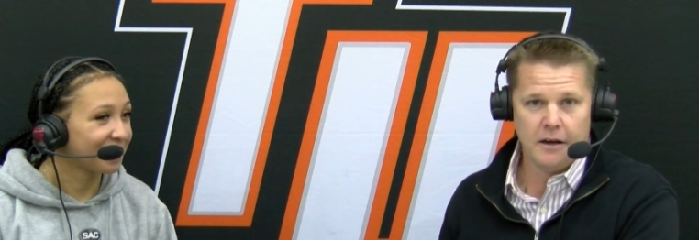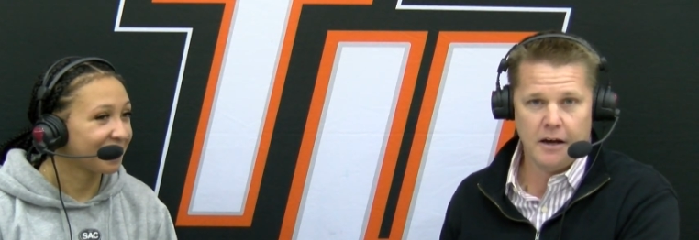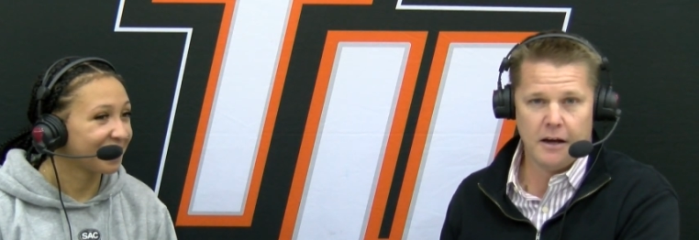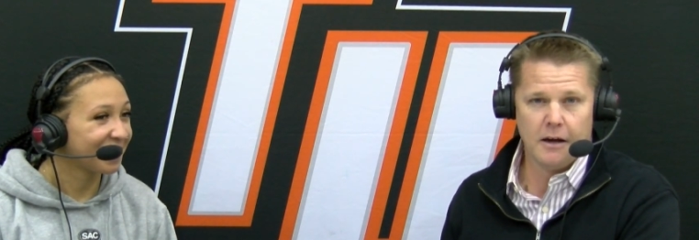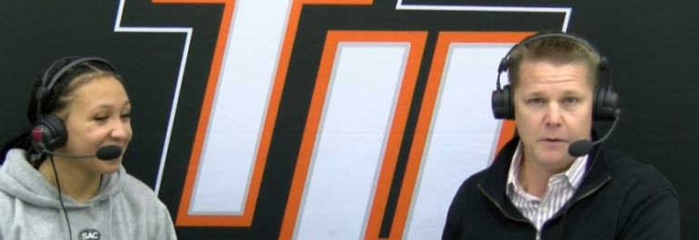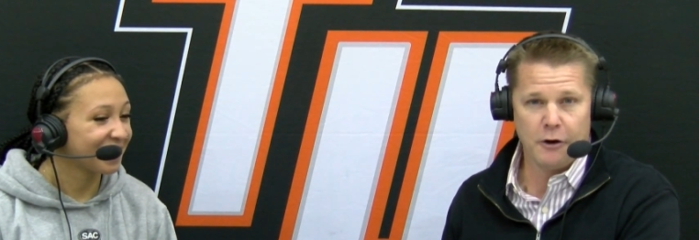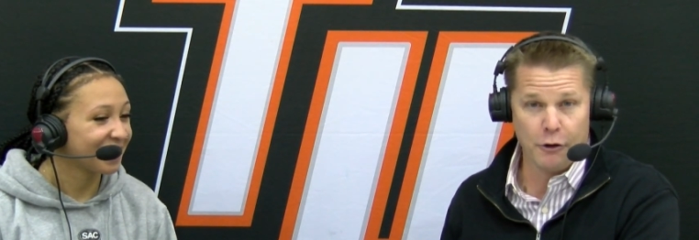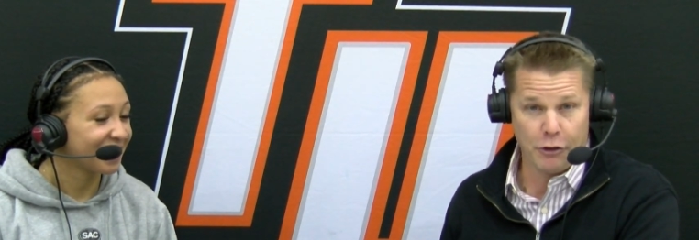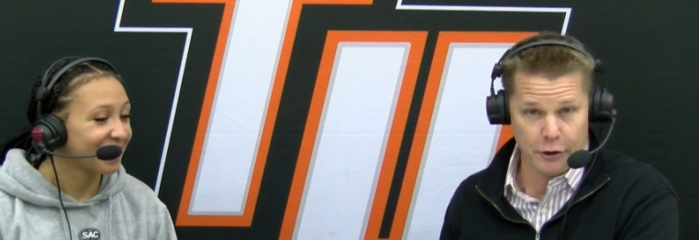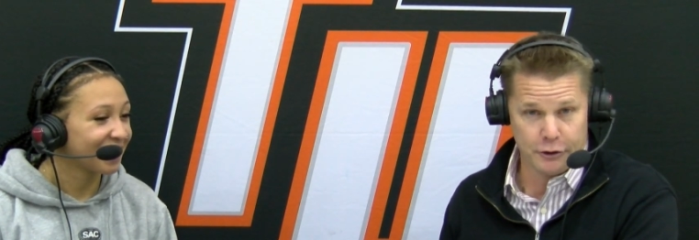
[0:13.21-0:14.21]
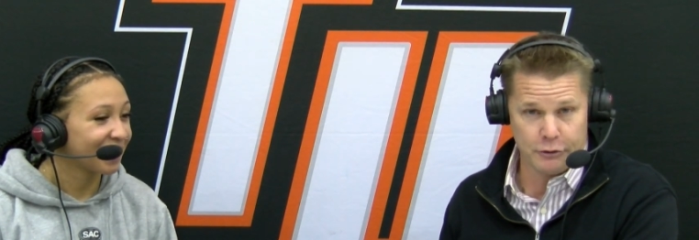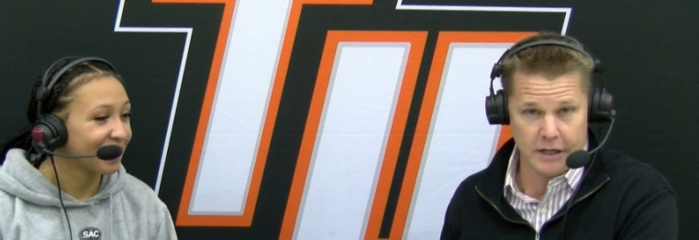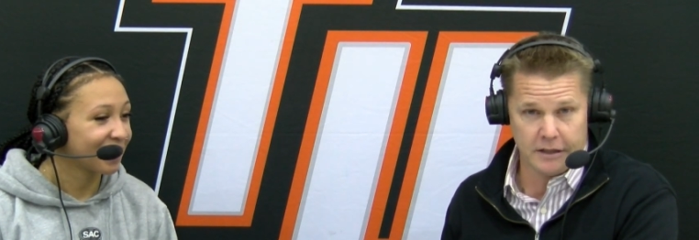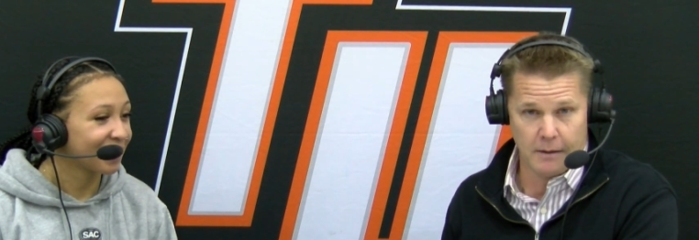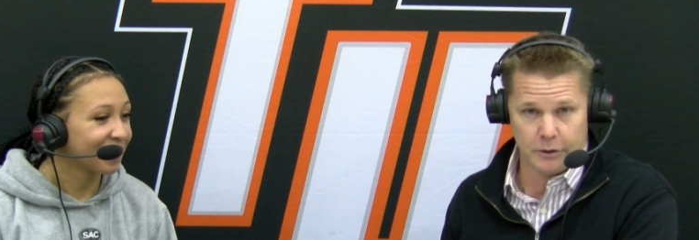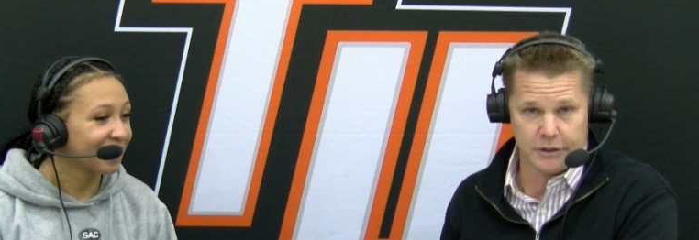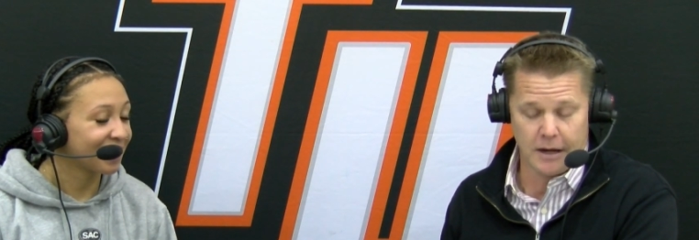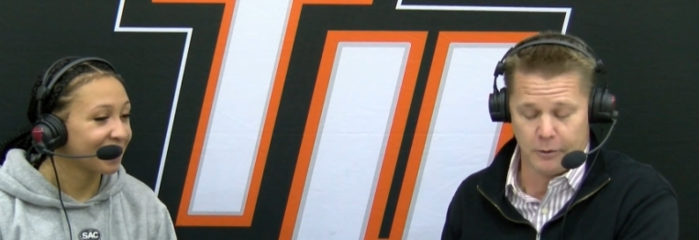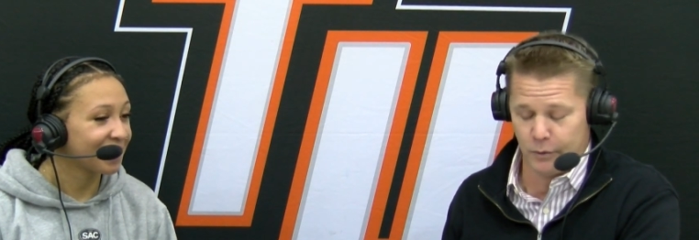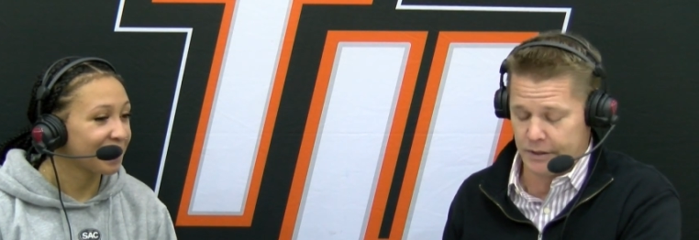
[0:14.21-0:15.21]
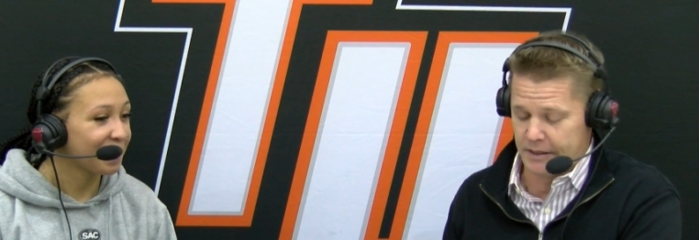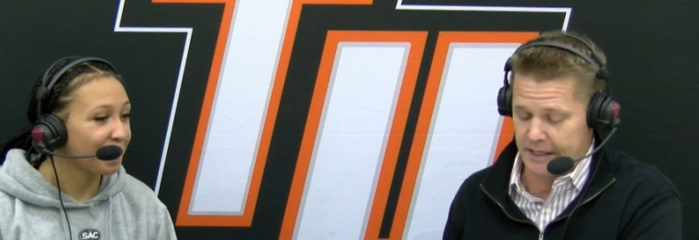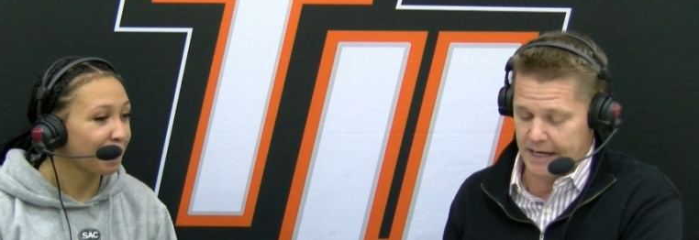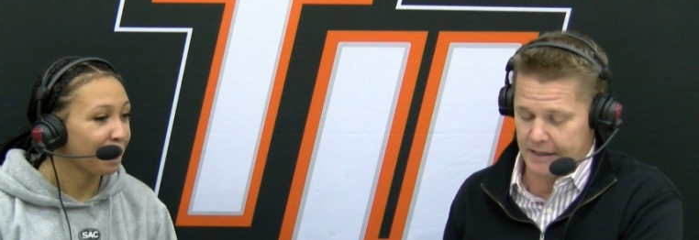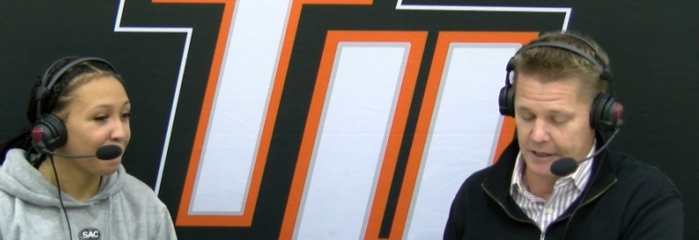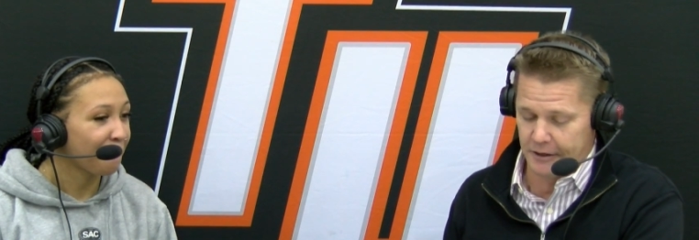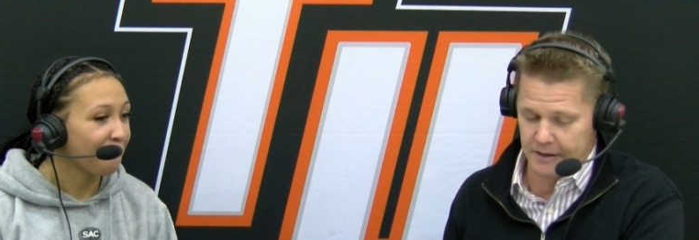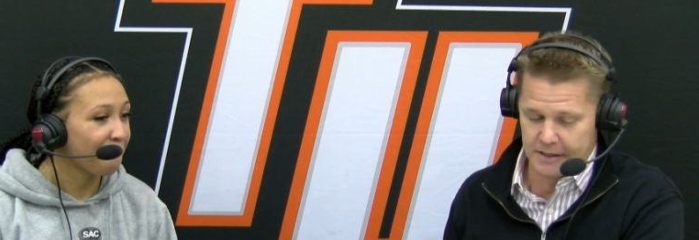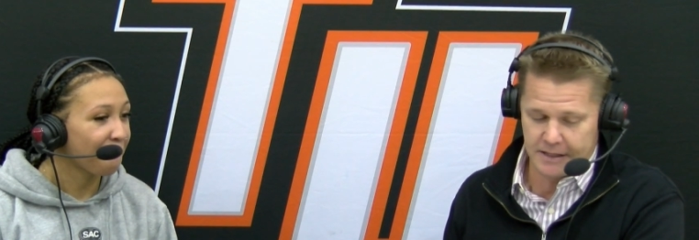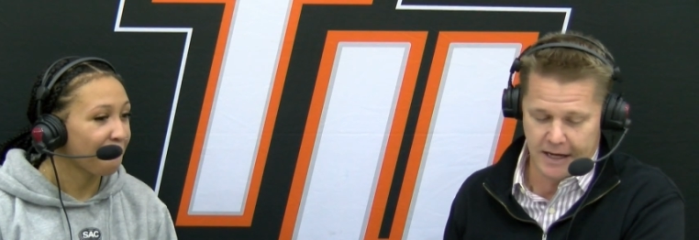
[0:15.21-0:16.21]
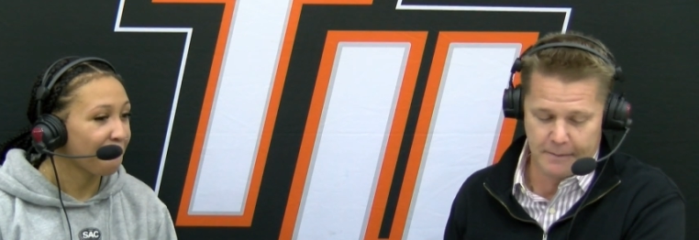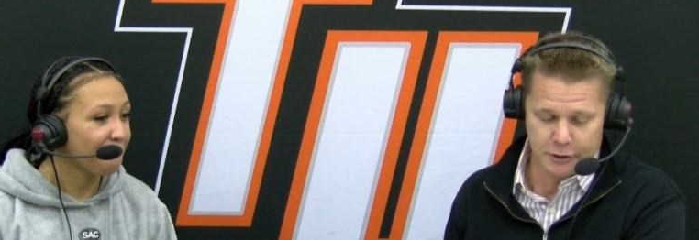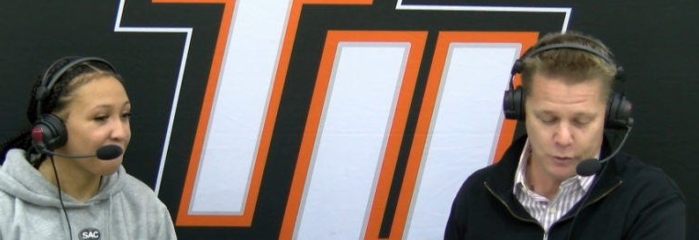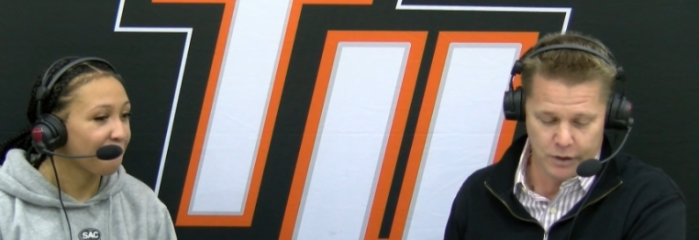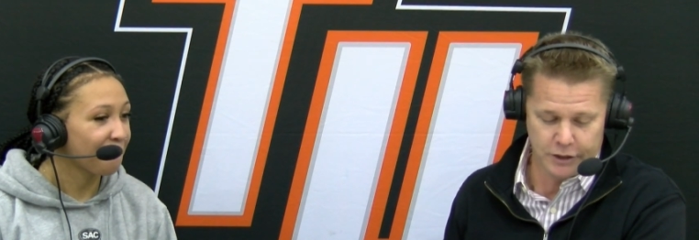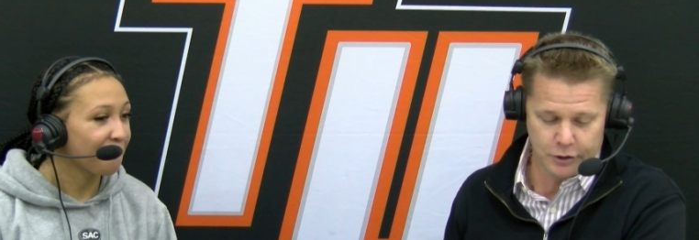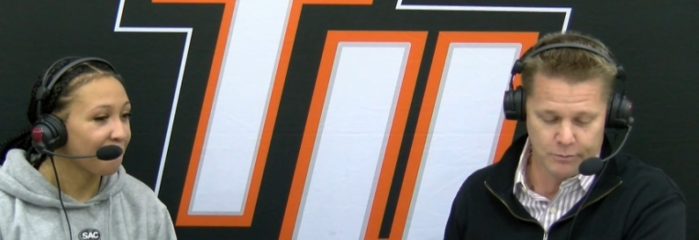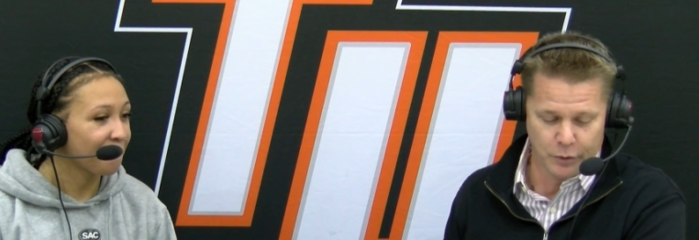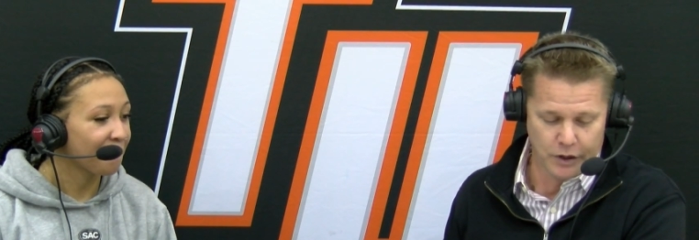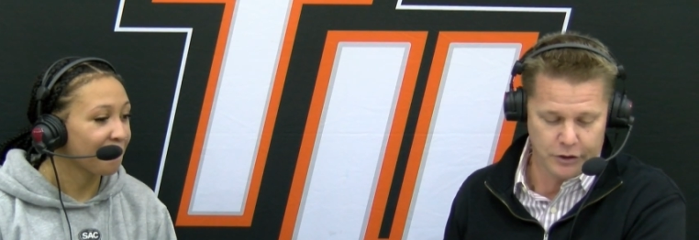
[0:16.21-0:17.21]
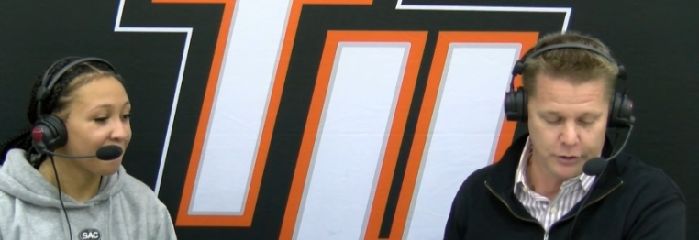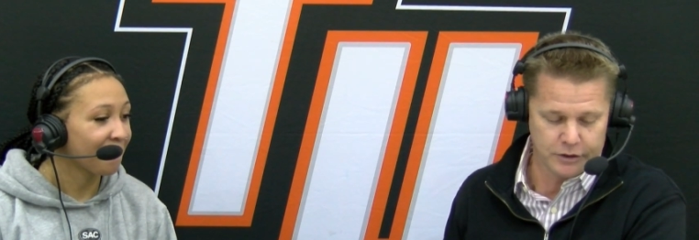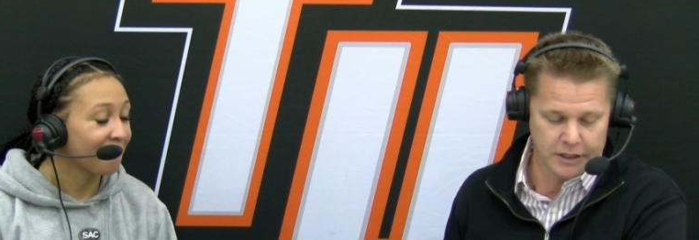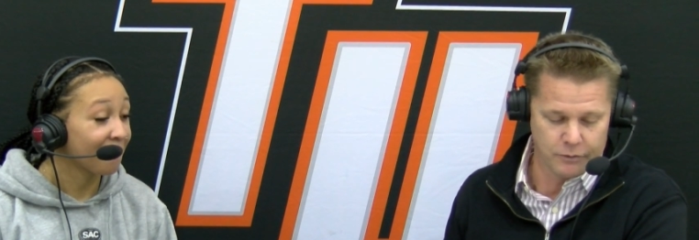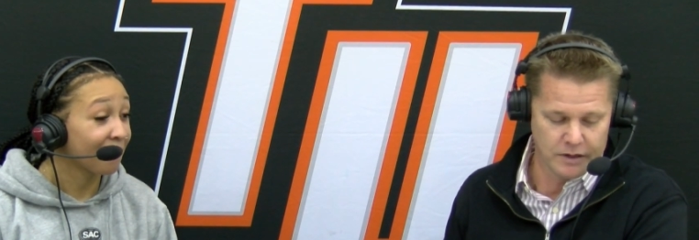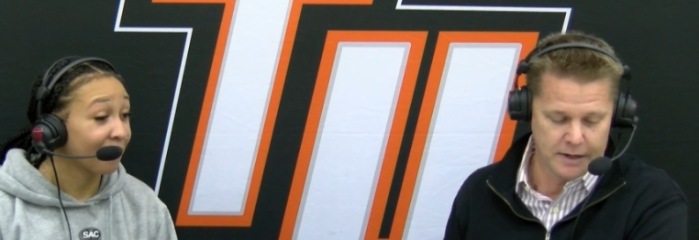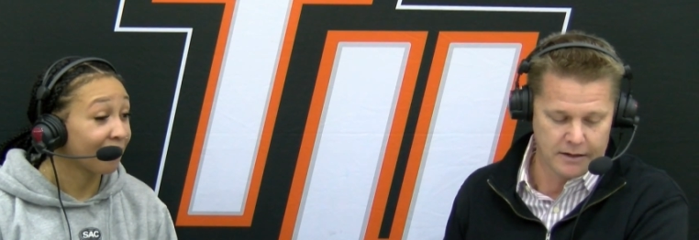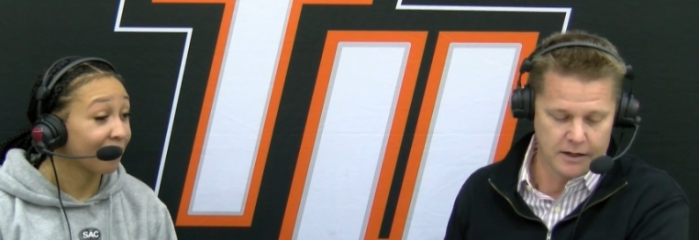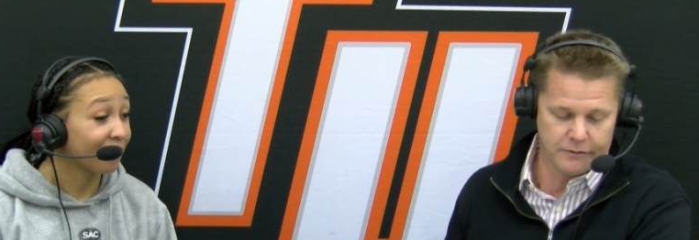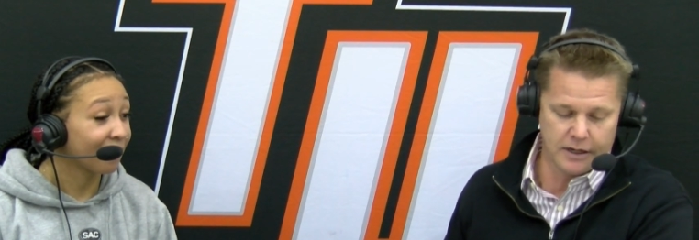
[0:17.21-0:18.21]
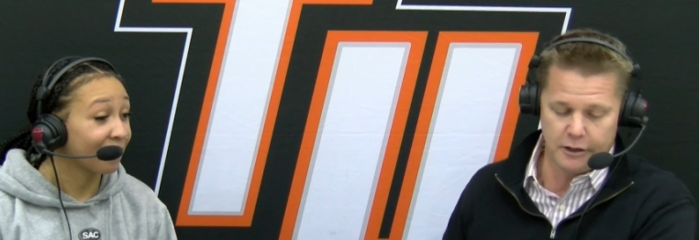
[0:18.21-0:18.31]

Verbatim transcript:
Speaker 1: Um, her third straight double double was attained here in this game, a 22 point, 13 rebound effort.